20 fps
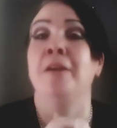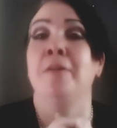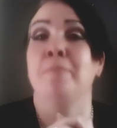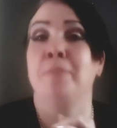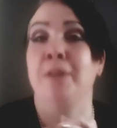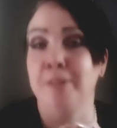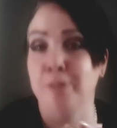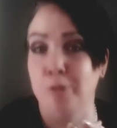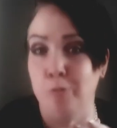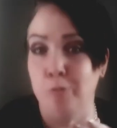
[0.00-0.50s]

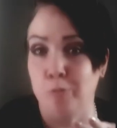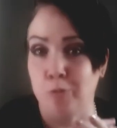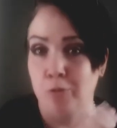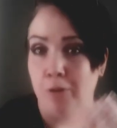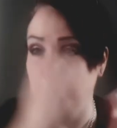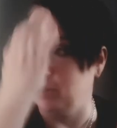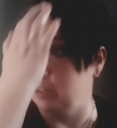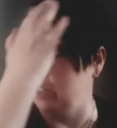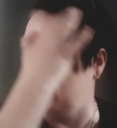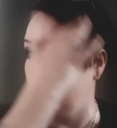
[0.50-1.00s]
Please
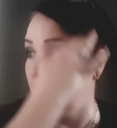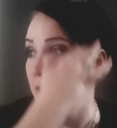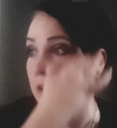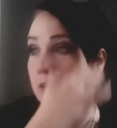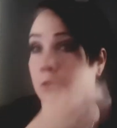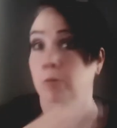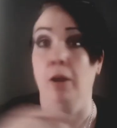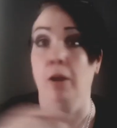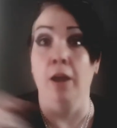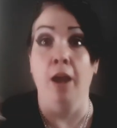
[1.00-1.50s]
subscribe to the
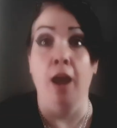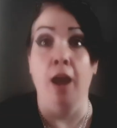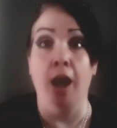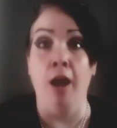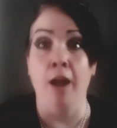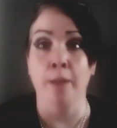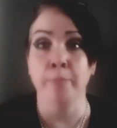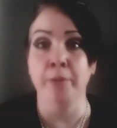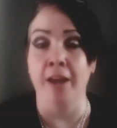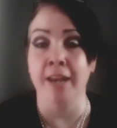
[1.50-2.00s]
channel.
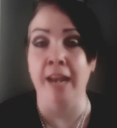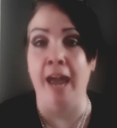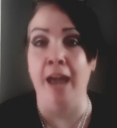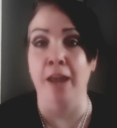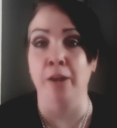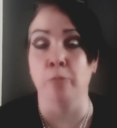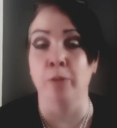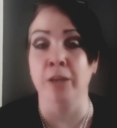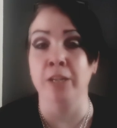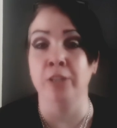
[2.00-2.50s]
I'm going
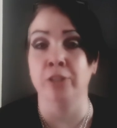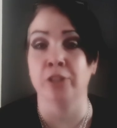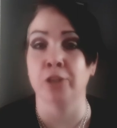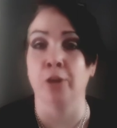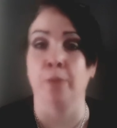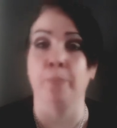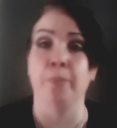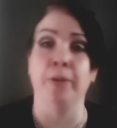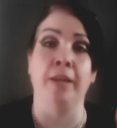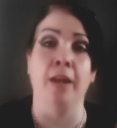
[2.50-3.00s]
Halloween
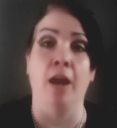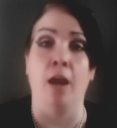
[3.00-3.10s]
shopping.